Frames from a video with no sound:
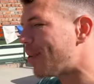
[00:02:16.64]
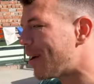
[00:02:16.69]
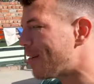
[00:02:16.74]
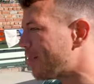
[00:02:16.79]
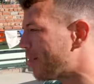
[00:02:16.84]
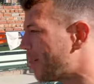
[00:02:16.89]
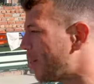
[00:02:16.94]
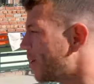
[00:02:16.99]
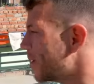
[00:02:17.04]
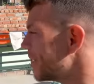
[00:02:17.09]

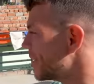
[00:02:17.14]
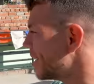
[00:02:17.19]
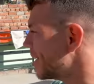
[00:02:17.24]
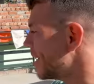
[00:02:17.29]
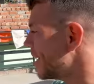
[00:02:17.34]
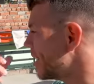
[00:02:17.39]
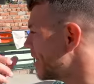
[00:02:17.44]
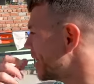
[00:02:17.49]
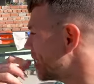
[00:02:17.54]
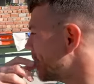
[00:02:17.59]
driver, why is
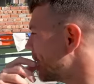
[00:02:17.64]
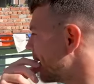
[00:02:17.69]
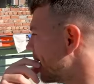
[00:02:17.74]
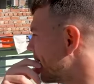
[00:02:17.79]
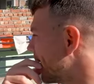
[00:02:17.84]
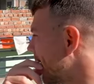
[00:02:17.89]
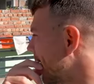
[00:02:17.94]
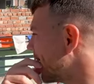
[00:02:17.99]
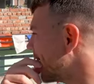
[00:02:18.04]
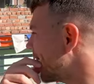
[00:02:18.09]
it
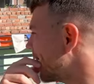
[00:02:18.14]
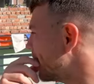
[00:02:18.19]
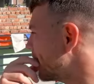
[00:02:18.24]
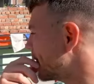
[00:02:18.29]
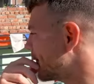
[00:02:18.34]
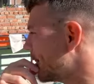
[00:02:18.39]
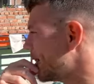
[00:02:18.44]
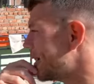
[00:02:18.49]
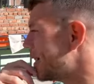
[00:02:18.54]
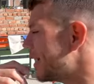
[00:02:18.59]
9
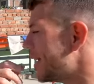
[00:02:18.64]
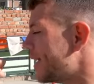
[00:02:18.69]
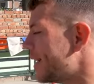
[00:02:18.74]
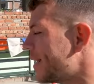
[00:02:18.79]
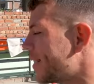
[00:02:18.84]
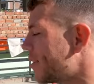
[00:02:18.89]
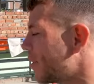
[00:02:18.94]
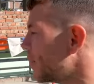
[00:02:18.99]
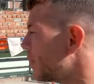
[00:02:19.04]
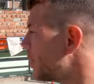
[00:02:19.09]
hours?
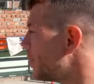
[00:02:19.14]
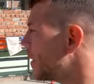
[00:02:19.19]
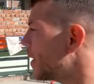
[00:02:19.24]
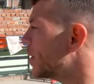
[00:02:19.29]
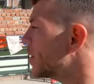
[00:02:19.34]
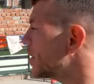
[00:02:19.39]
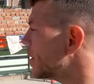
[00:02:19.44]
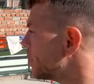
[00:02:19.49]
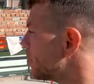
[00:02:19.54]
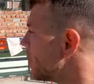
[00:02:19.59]
He told me
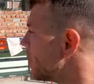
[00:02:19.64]
because